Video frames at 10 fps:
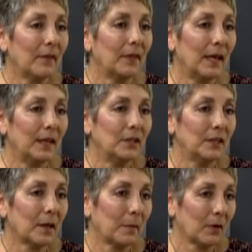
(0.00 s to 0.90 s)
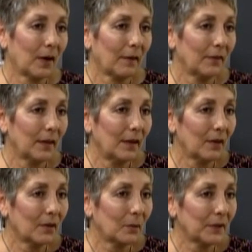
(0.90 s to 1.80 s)
the aging demographic here
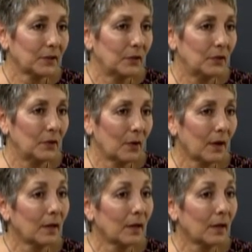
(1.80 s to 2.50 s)
in Western New York,